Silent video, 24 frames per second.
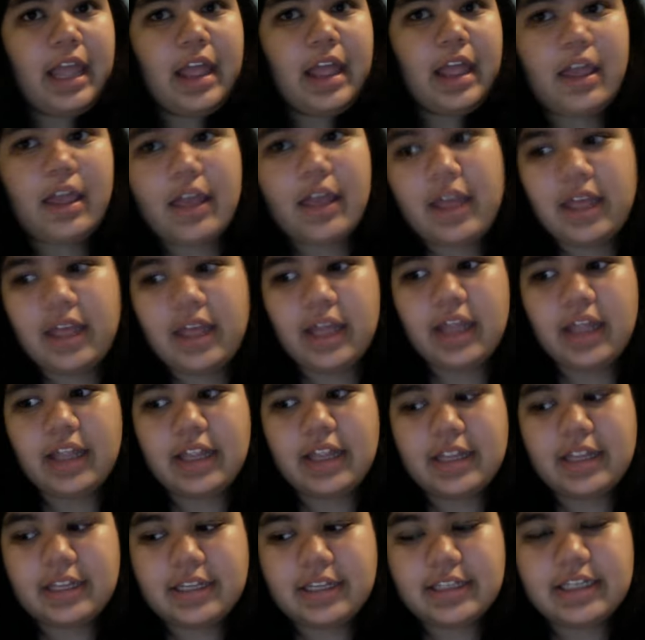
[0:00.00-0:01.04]

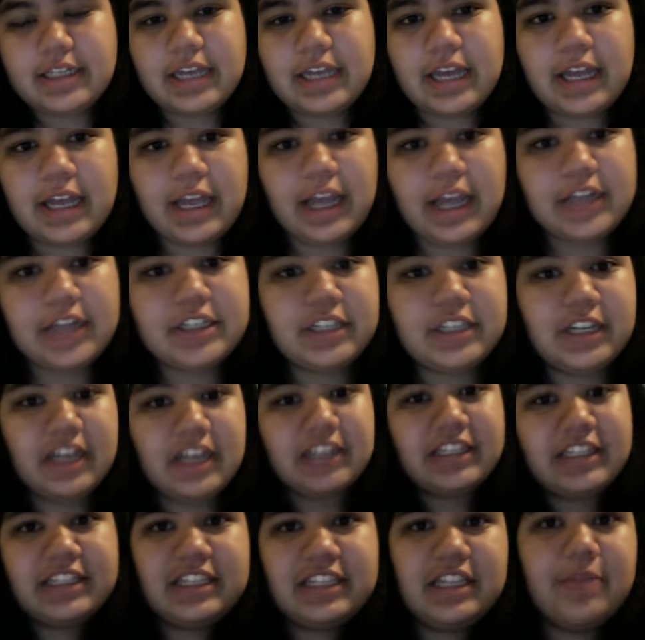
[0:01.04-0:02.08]
and I actually got
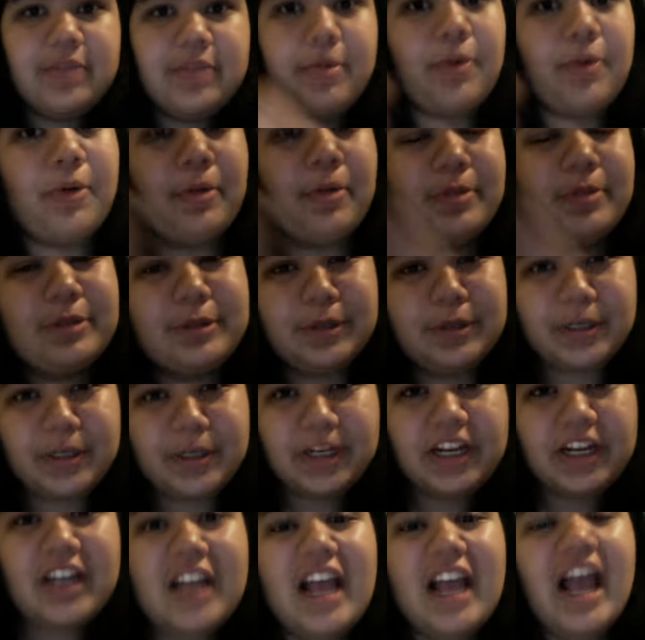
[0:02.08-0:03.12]
to see them at Warped Tour,
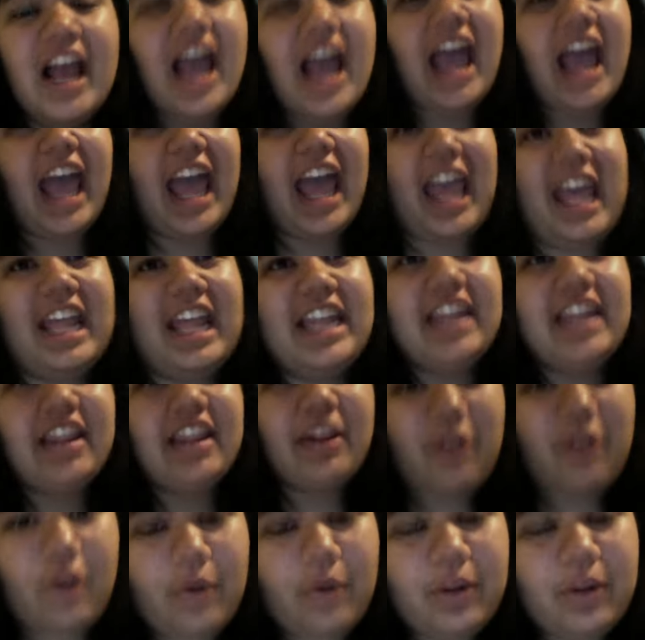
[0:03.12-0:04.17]
and they
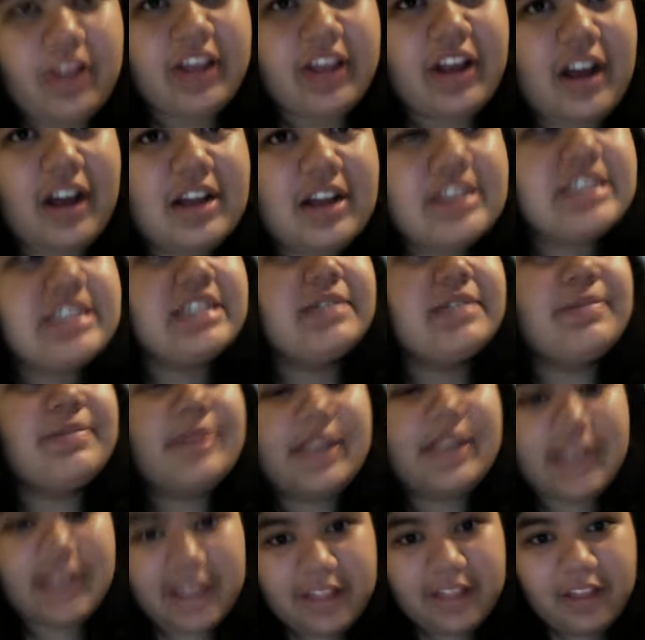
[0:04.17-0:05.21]
were really awesome,
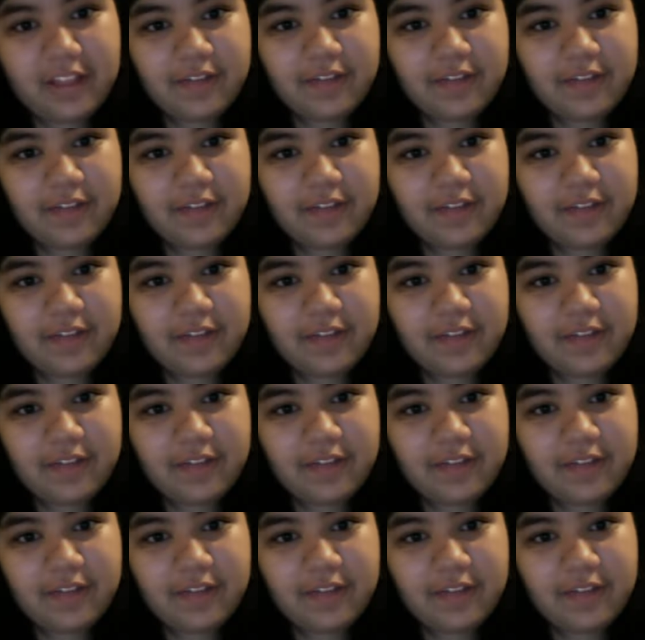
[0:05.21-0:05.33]
and I love